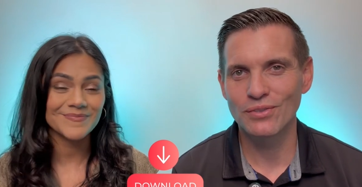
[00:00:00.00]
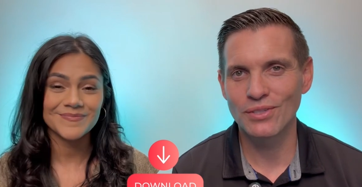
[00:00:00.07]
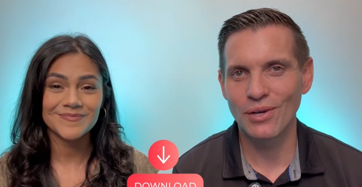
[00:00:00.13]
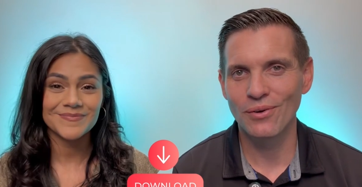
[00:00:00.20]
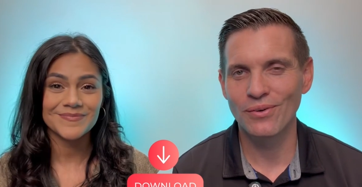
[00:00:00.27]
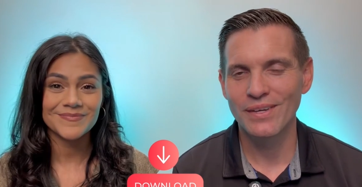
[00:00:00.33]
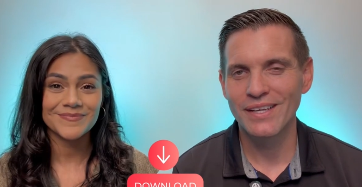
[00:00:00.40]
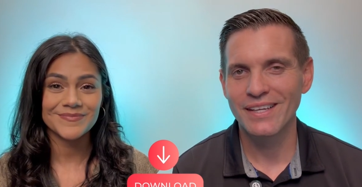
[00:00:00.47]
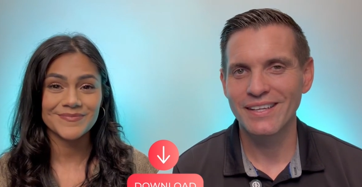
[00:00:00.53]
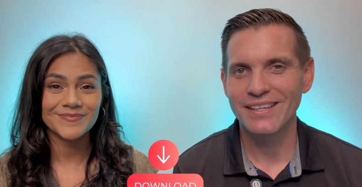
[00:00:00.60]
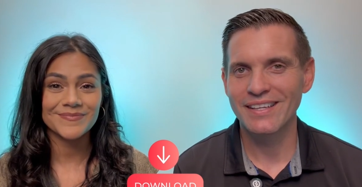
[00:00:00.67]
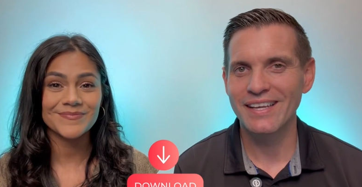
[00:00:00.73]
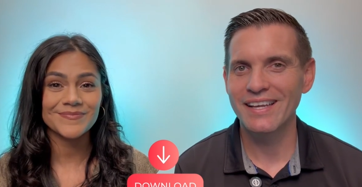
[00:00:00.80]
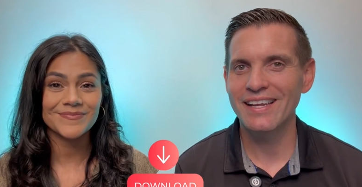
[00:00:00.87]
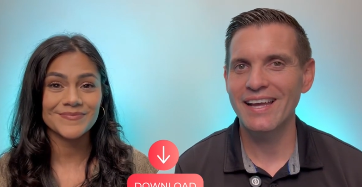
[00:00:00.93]
Speaker 1: So
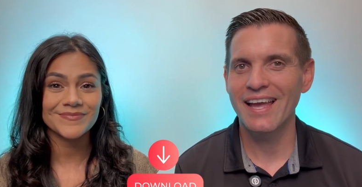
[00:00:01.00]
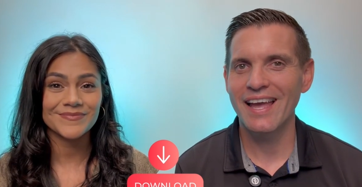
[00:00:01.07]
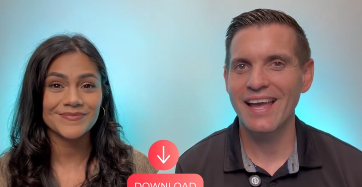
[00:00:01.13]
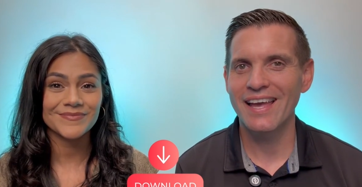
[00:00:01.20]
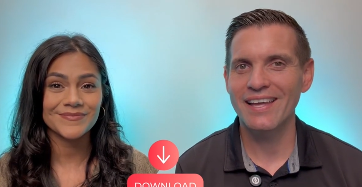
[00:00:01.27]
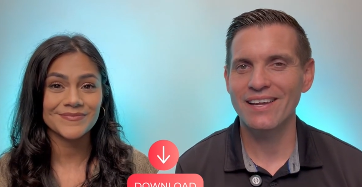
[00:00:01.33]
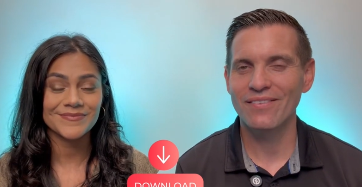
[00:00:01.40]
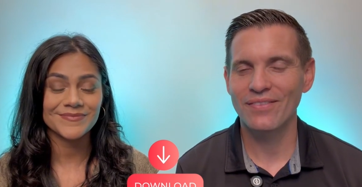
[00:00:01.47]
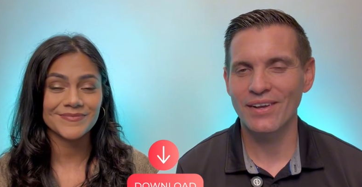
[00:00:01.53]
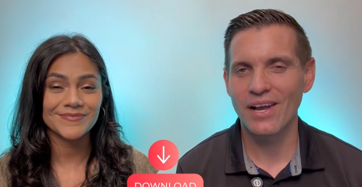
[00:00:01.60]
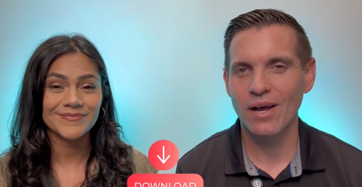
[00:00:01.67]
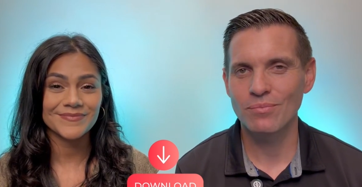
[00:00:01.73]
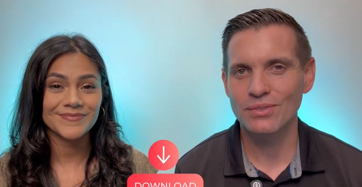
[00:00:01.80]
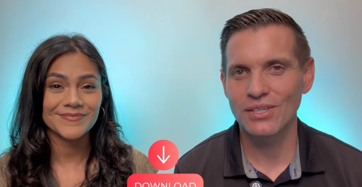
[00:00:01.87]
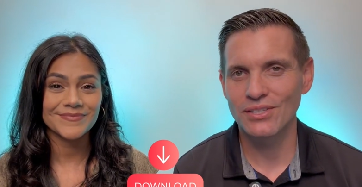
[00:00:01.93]
get ahead of the
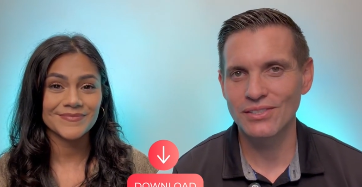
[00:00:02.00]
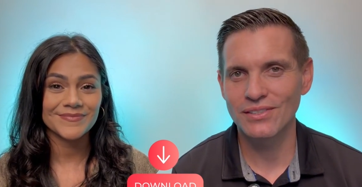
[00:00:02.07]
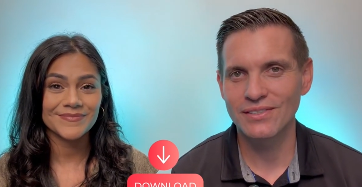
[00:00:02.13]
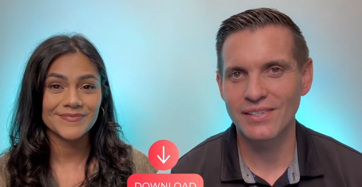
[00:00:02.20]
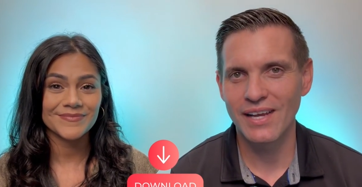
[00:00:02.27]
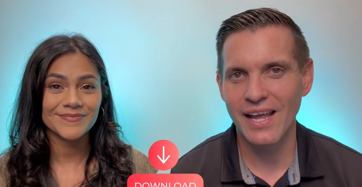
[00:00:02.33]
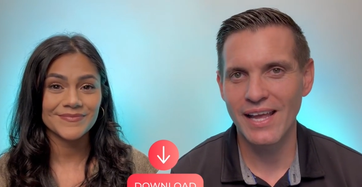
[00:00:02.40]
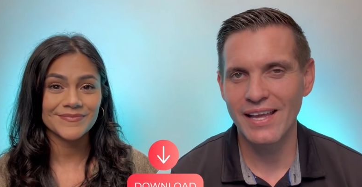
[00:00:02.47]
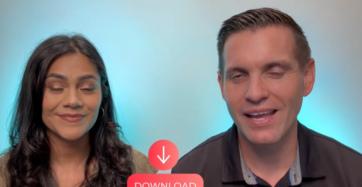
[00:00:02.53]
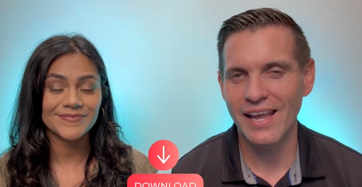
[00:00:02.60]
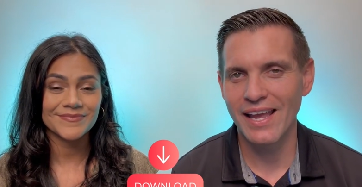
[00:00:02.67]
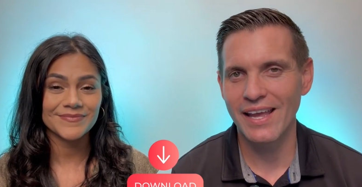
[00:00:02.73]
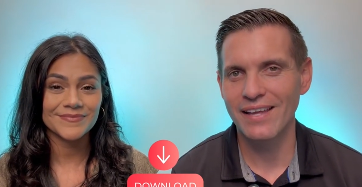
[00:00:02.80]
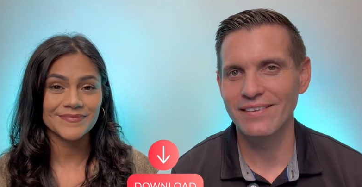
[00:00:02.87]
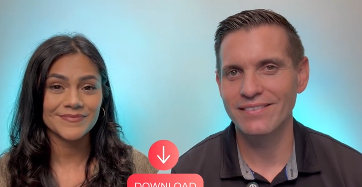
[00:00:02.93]
competition today
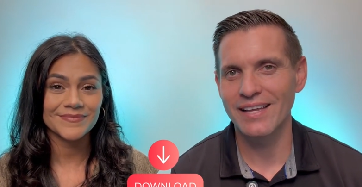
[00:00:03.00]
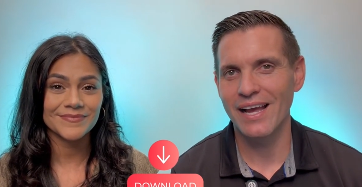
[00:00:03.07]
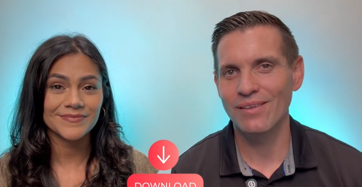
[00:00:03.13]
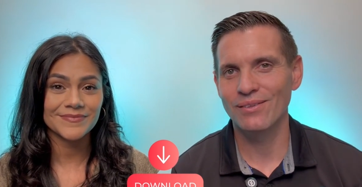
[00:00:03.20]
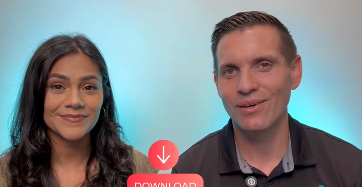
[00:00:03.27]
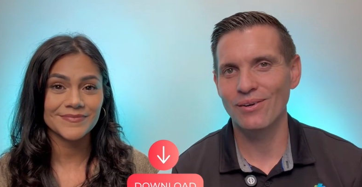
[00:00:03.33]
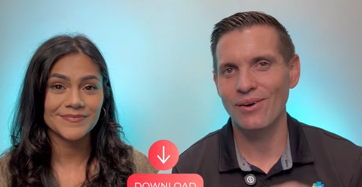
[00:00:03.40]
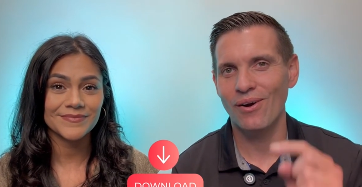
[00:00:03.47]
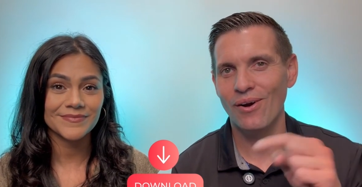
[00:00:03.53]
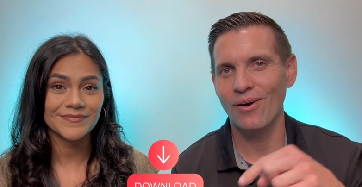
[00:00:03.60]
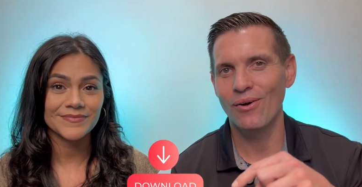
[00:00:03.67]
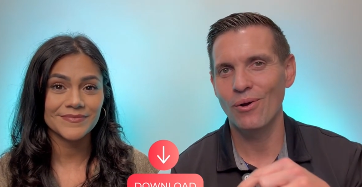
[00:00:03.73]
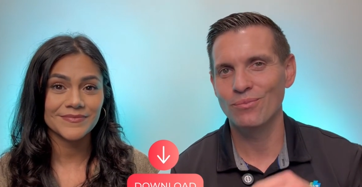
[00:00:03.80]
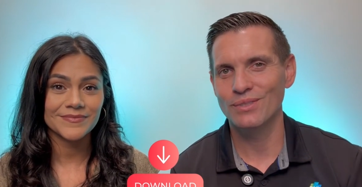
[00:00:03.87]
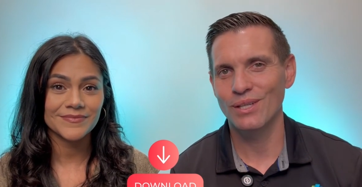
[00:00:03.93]
and download
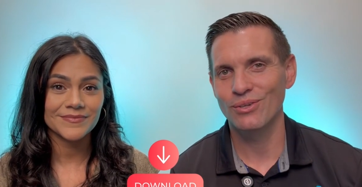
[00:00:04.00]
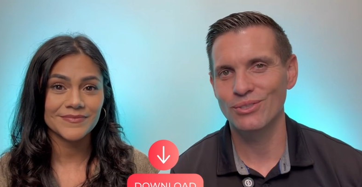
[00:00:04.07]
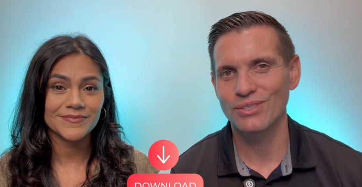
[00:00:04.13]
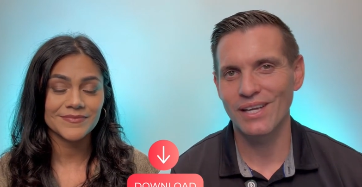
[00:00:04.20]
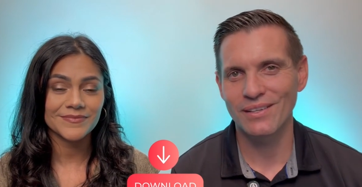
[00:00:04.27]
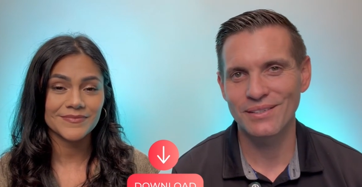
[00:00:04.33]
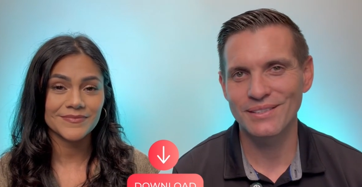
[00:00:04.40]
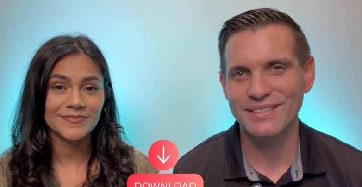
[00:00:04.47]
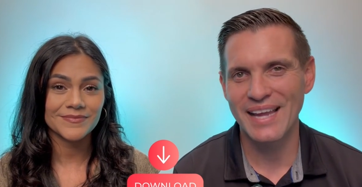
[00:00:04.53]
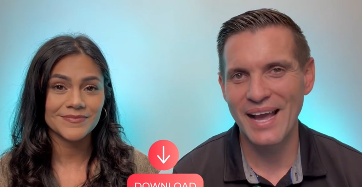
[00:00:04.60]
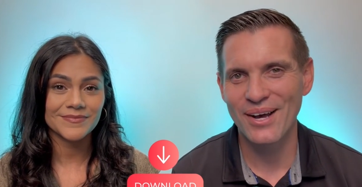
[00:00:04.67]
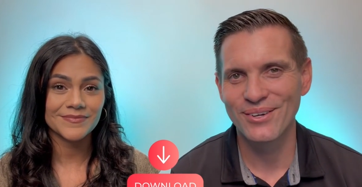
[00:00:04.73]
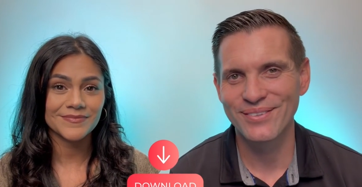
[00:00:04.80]
our Home Seller's Checklist now.